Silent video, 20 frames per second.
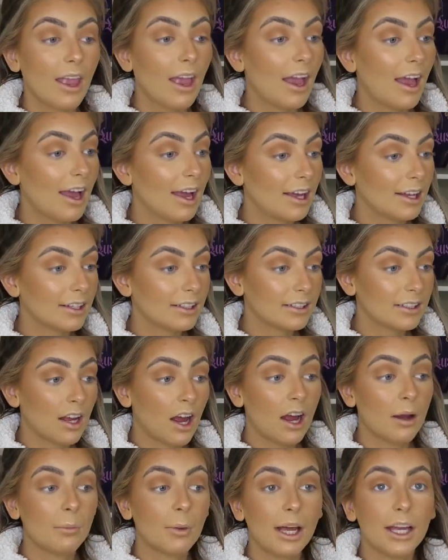And
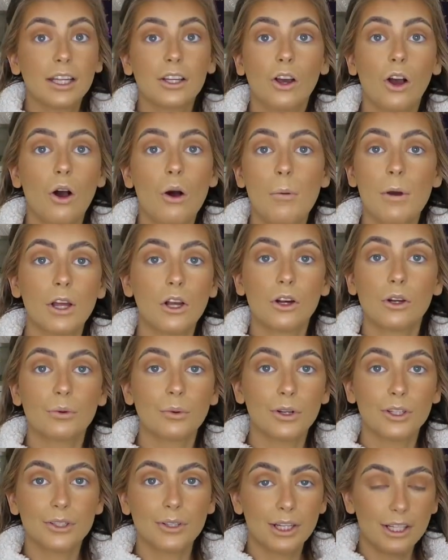I'm like, oh my god,
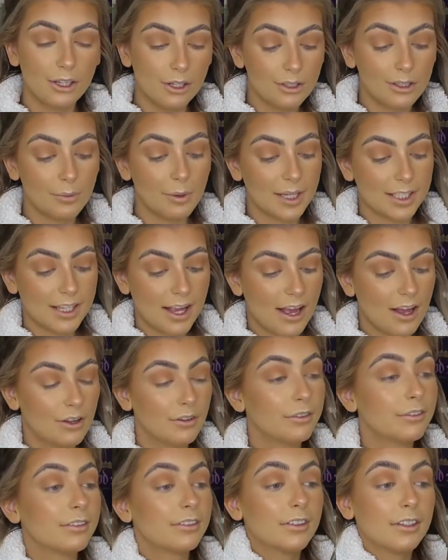what do I do to
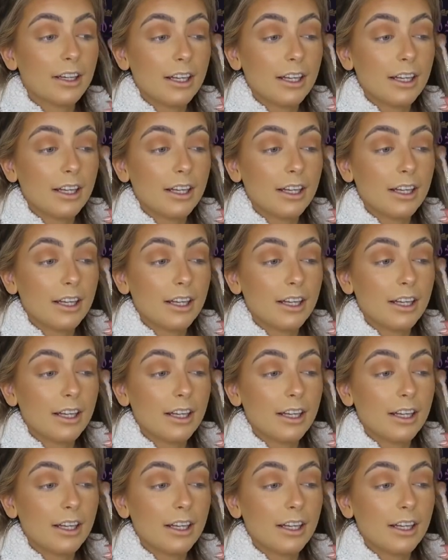myself?